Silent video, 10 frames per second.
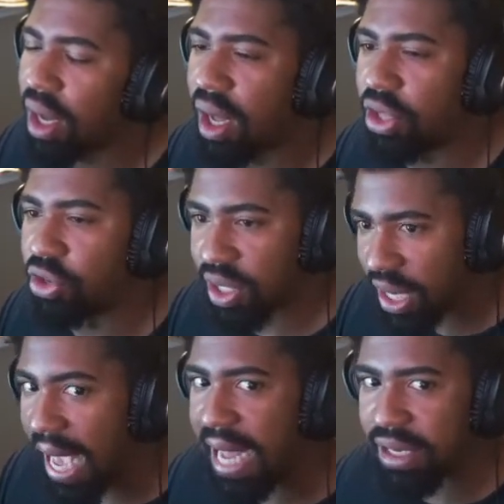you could
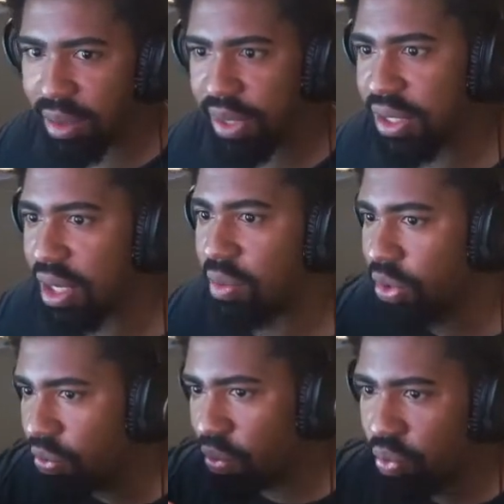add dummies that would
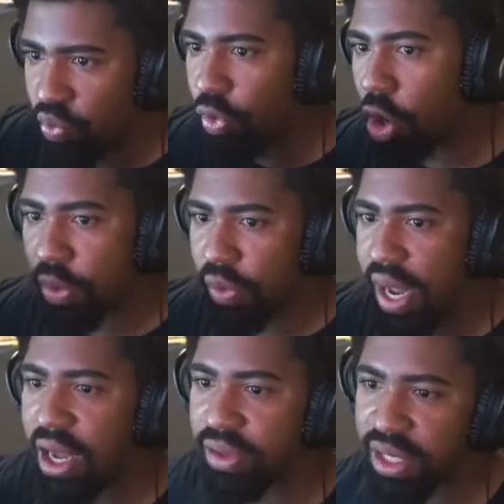roam
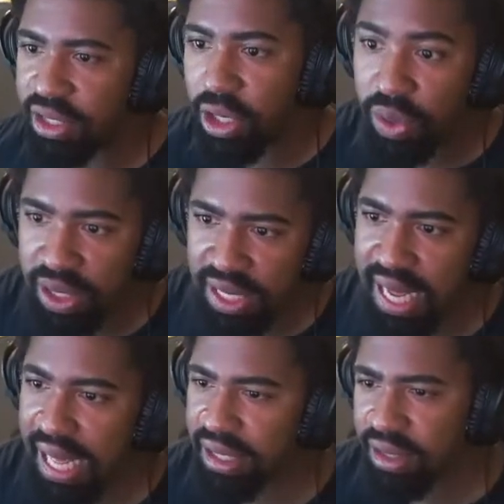around that don't
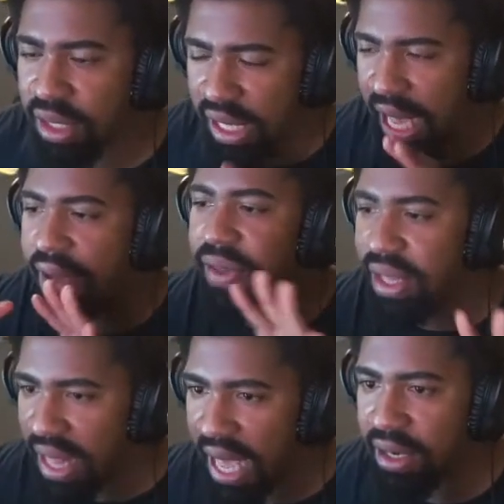attack, and having
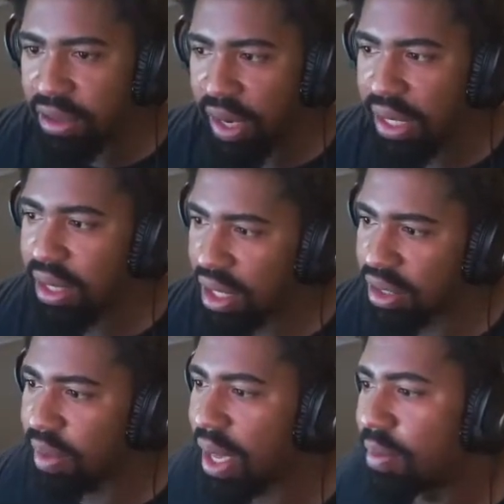that, you're right, the custom
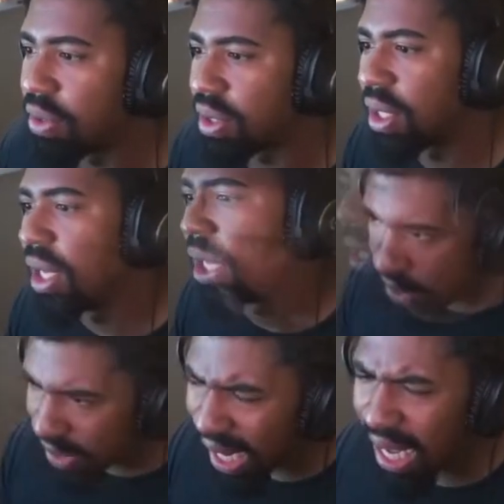game modes.
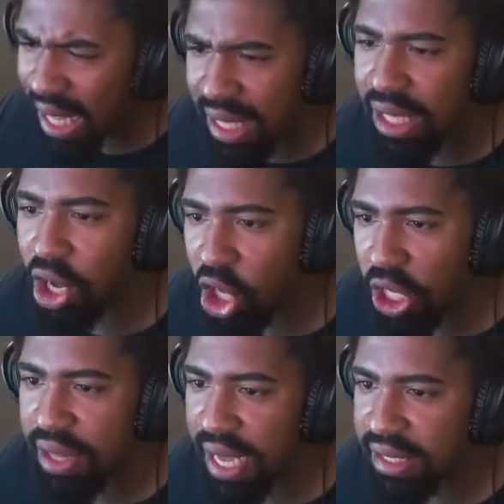I think all of
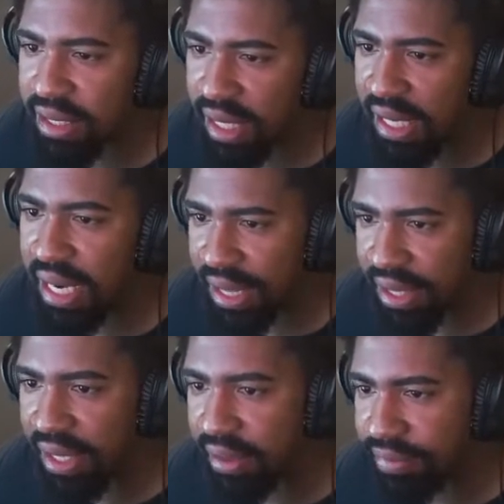that said, I
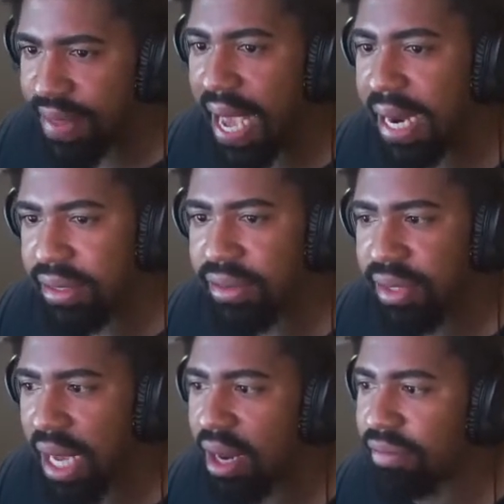think that is
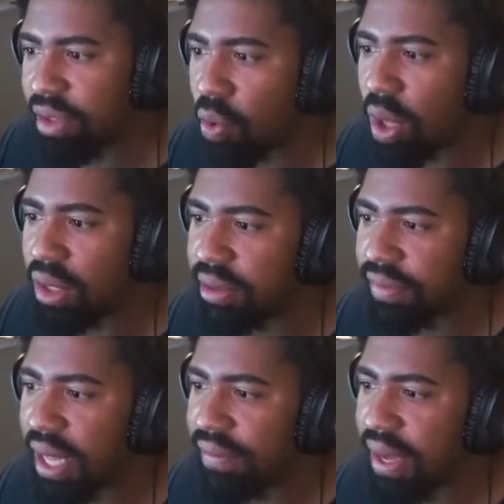kind of the quality of
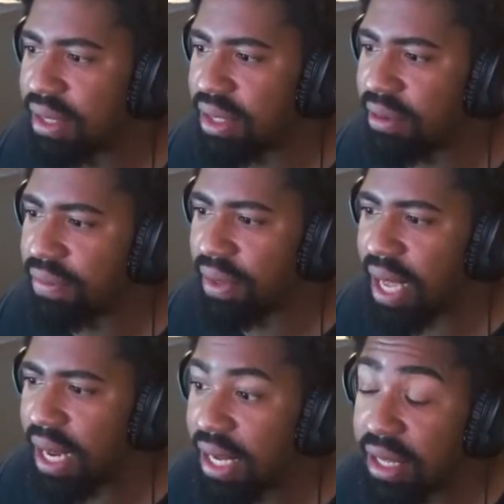life I see for
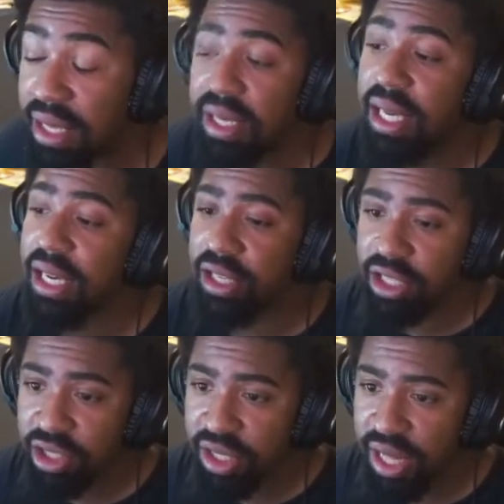that. And then in
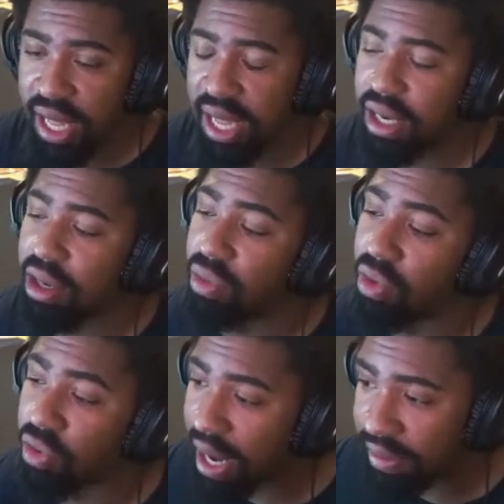addition to that,
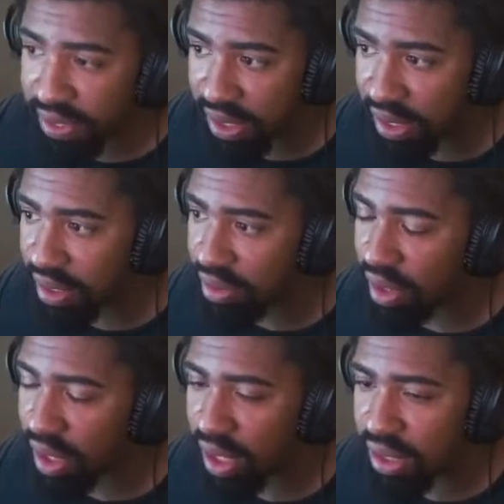crafting
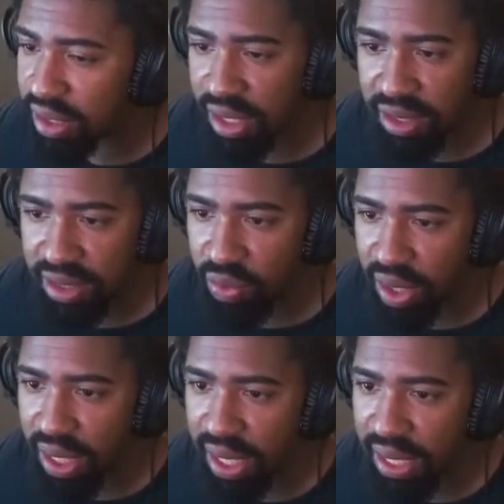skins and
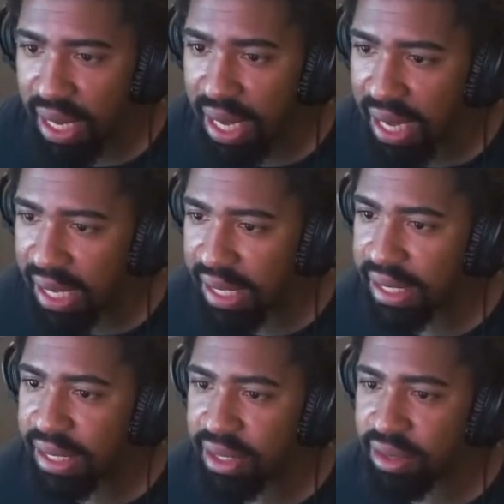whatnot,
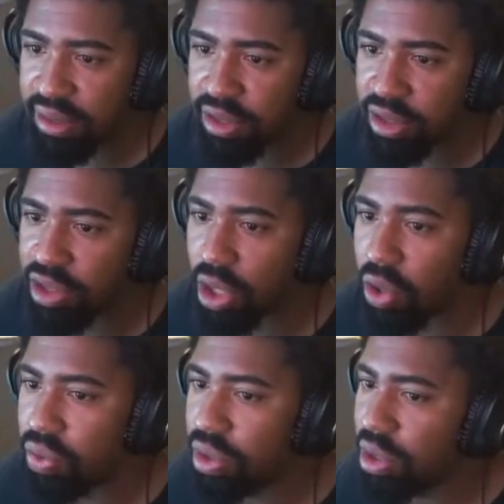I
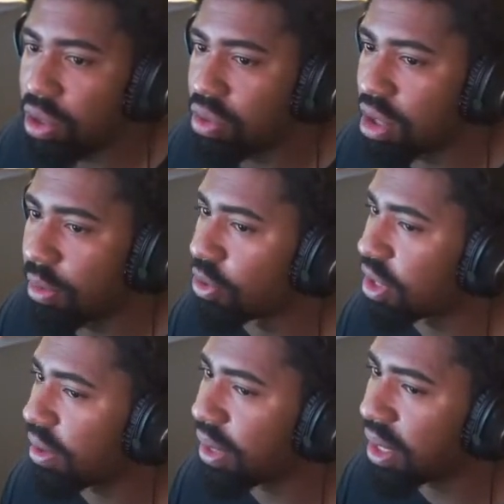don't use the
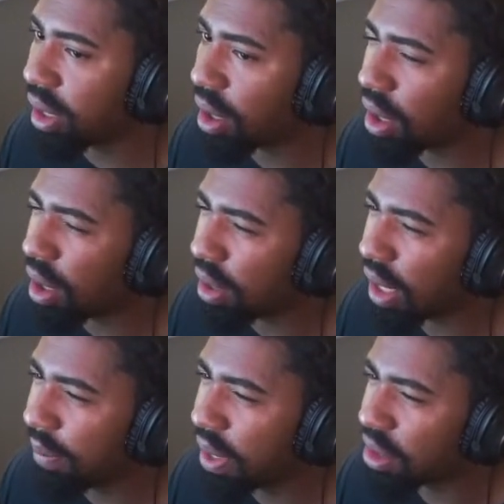Mozambique all that
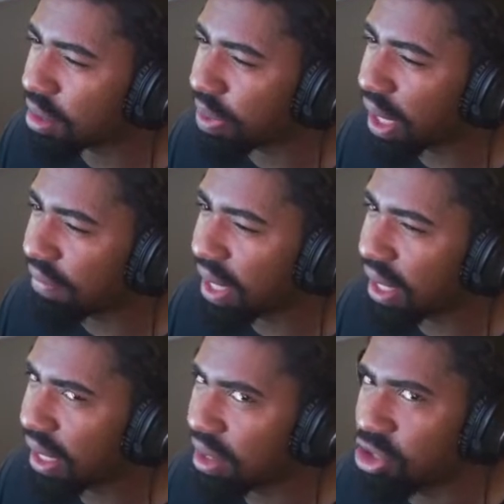much, but I've got
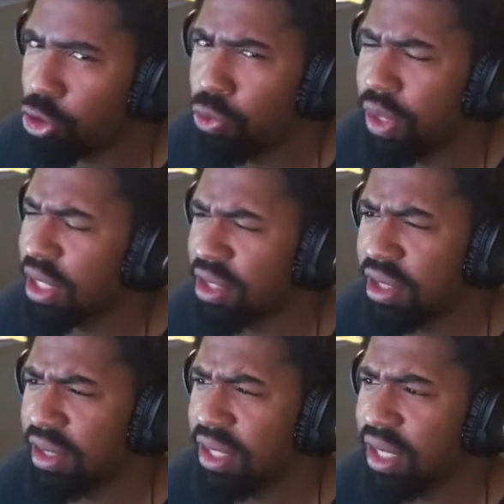like 2
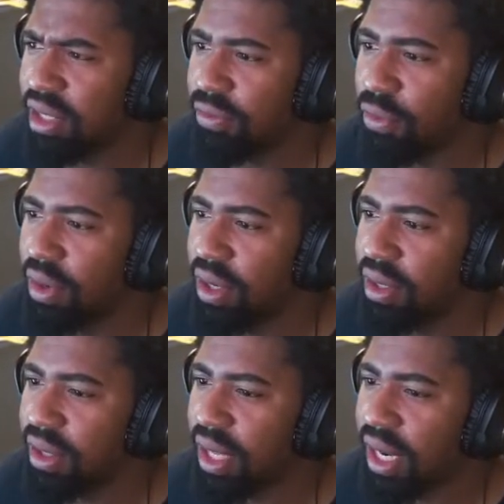legendary skins for it
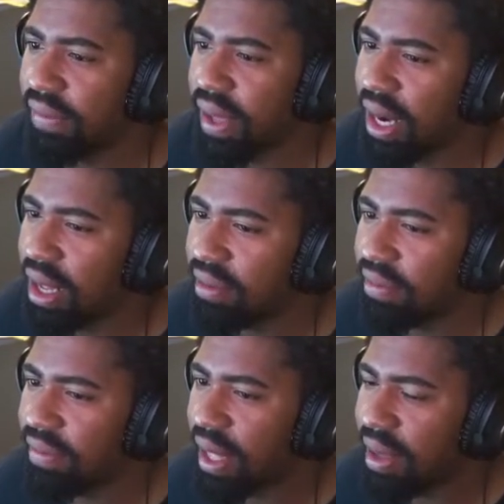that I've got out of
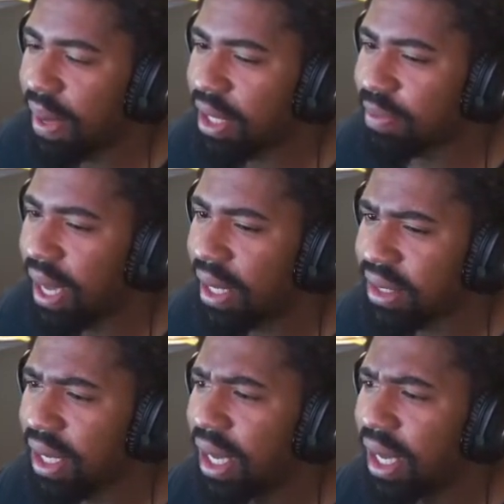Apex packs.